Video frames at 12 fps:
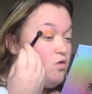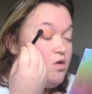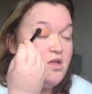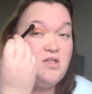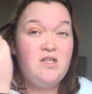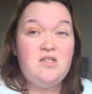
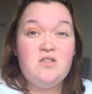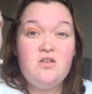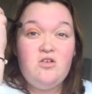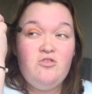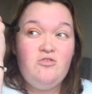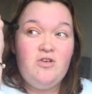is this the
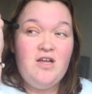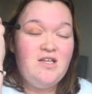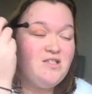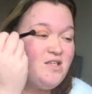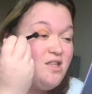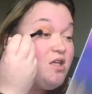
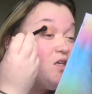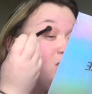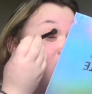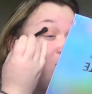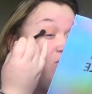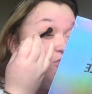crease? I think it's
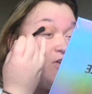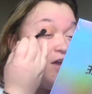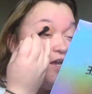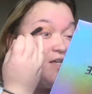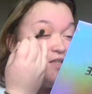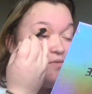the
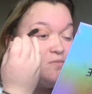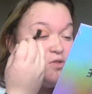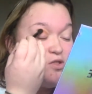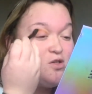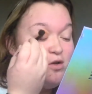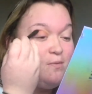crease. I'm
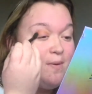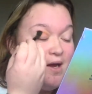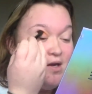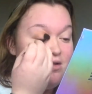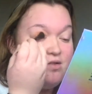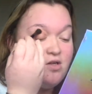so
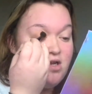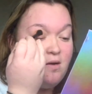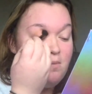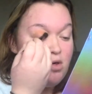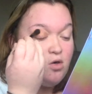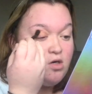bad at the
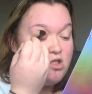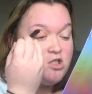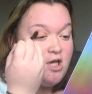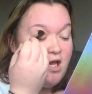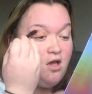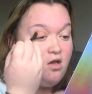
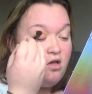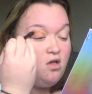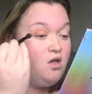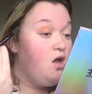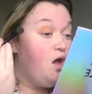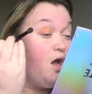terminology.
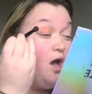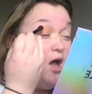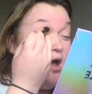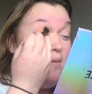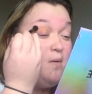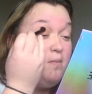
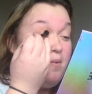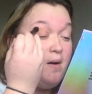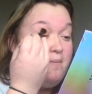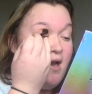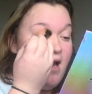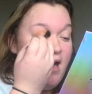But
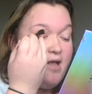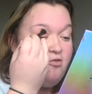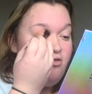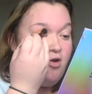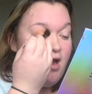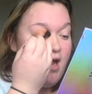I'm
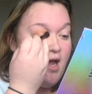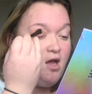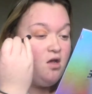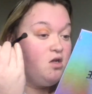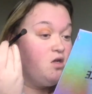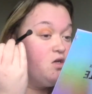literally
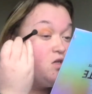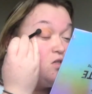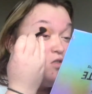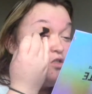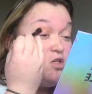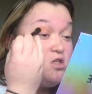
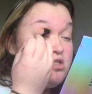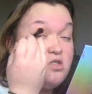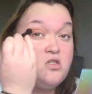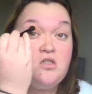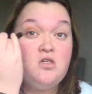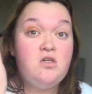
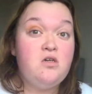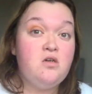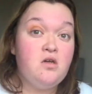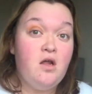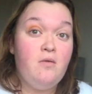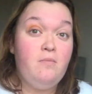just
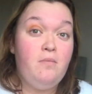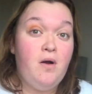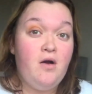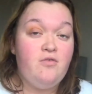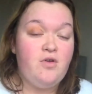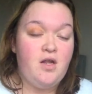kind of
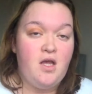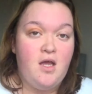buffing it